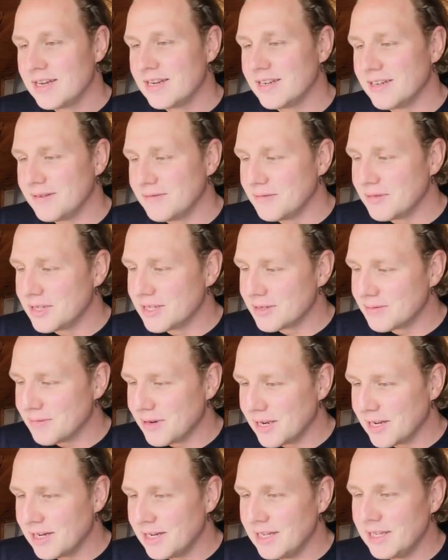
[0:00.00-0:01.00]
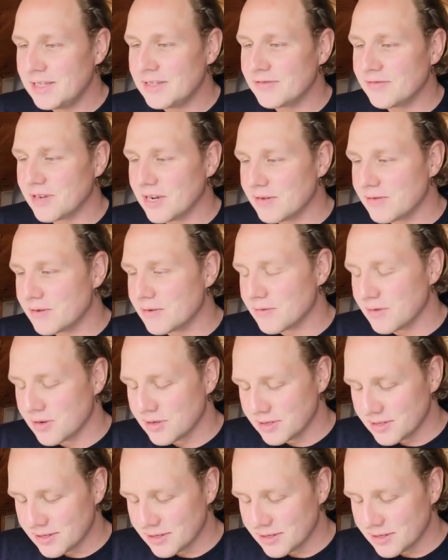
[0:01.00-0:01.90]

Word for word: Um, it's my least favorite one.